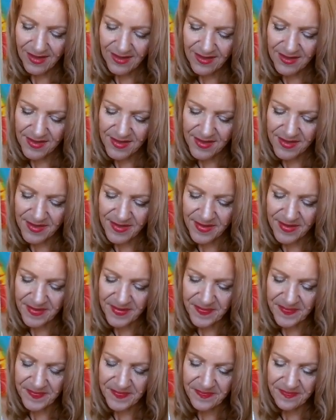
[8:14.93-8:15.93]

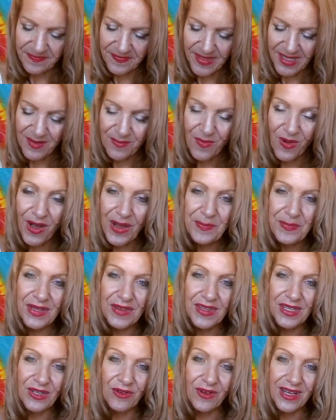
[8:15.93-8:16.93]
Um, it might
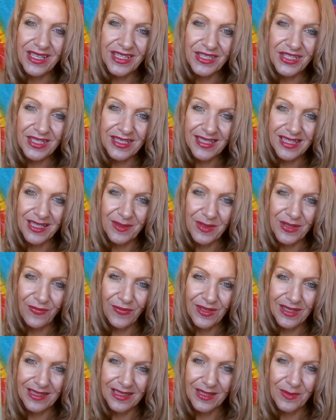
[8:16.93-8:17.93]
be that your energy is going to be
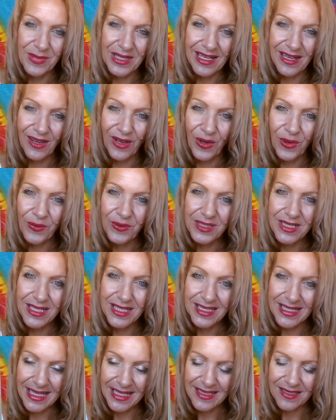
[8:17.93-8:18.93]
feeling a bit low and you
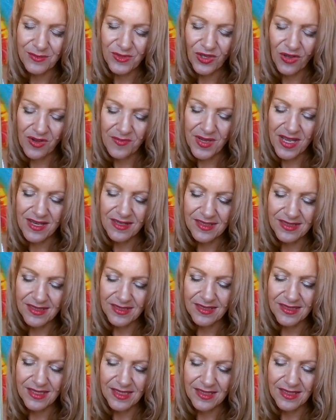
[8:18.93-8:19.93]
need to take some time out because
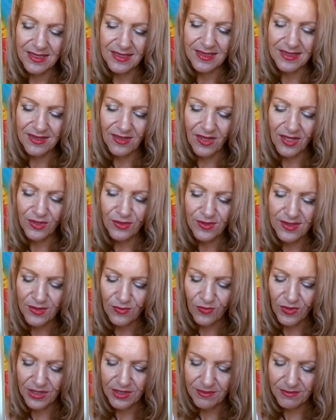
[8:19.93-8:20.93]
it's sitting under cycles
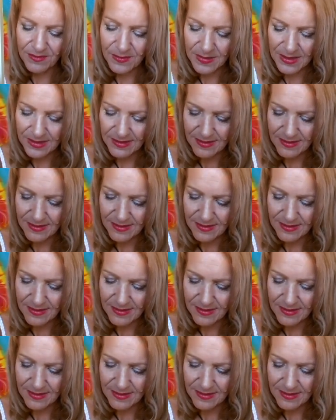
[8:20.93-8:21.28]
and rhythms